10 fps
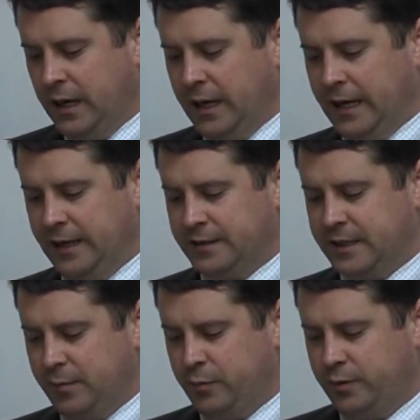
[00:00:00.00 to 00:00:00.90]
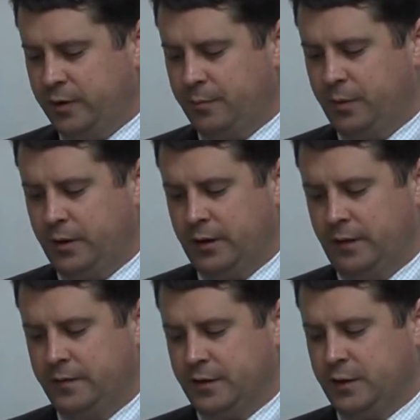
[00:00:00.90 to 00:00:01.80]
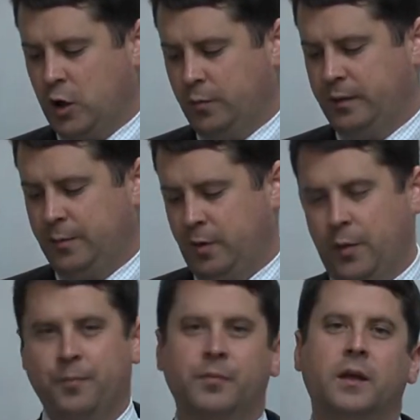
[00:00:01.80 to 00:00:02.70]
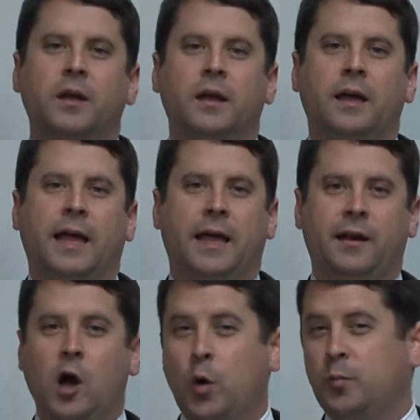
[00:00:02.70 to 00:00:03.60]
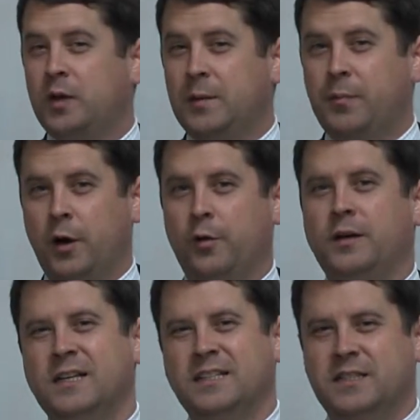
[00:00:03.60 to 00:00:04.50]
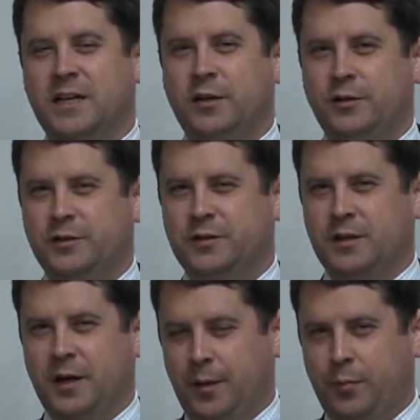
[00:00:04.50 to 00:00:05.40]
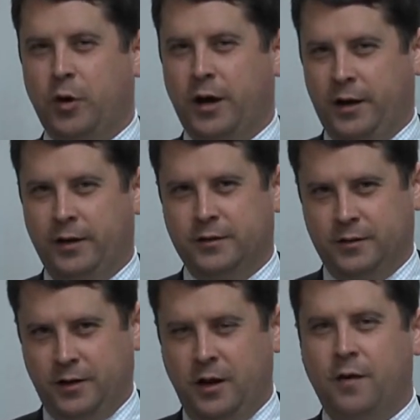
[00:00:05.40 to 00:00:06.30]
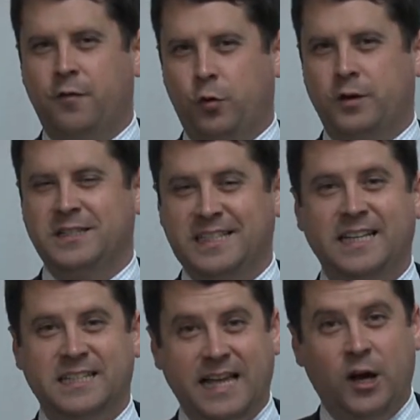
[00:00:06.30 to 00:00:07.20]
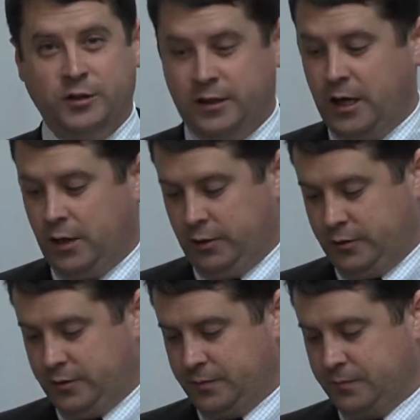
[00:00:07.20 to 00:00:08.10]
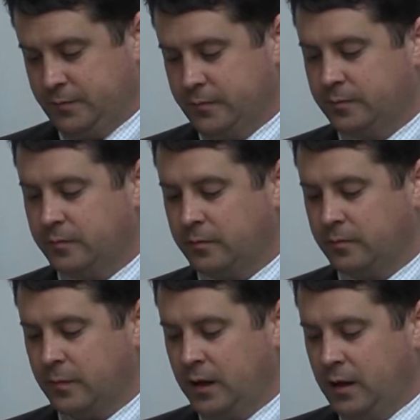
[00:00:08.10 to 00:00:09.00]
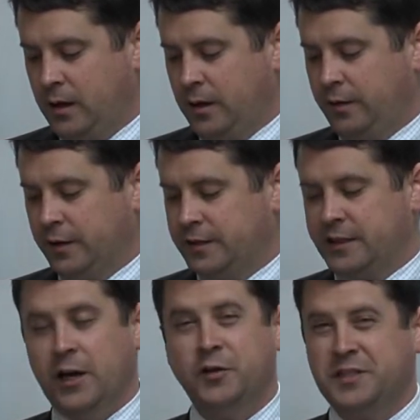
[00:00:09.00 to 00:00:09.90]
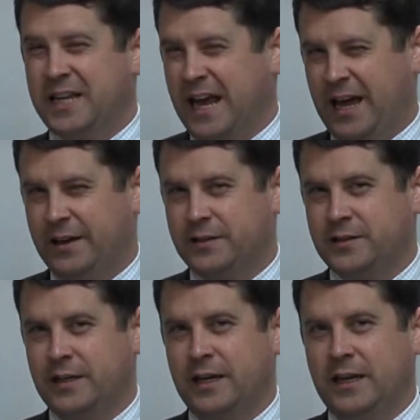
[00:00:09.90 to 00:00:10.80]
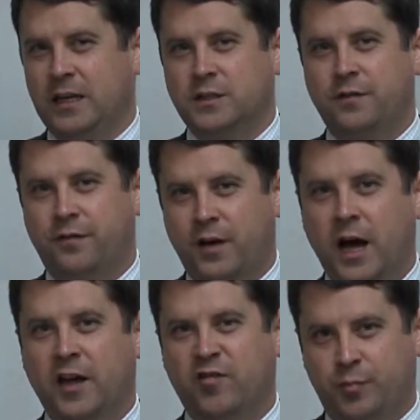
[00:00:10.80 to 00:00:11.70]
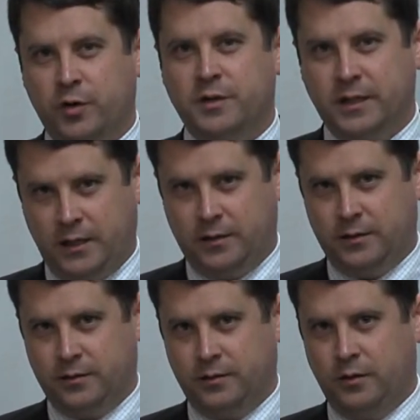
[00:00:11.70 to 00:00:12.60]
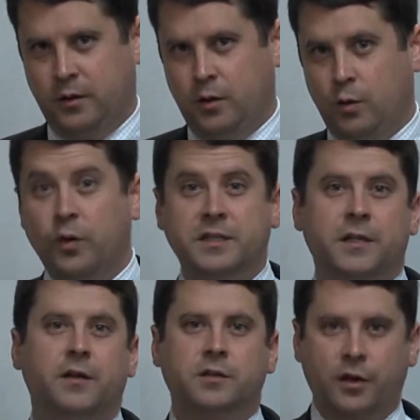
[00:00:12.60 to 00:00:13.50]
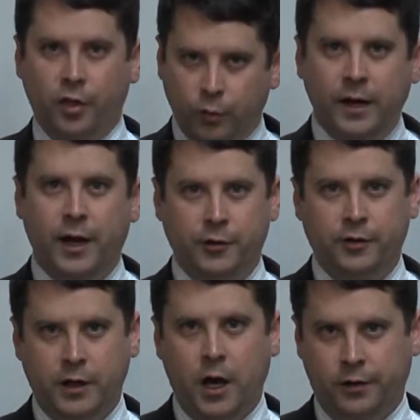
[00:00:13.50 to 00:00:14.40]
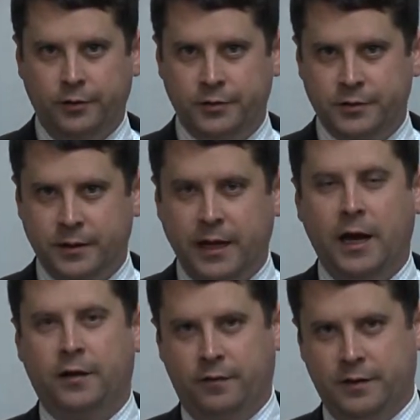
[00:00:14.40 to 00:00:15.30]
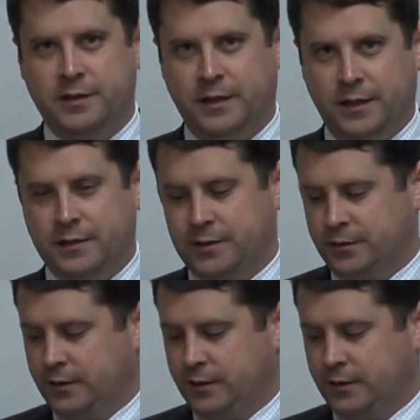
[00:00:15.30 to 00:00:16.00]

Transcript: An example that the book gives is Home Depot. And Home Depot sells a product for $6,000. The sales tax is 5%, which is $300 out of the $6,000.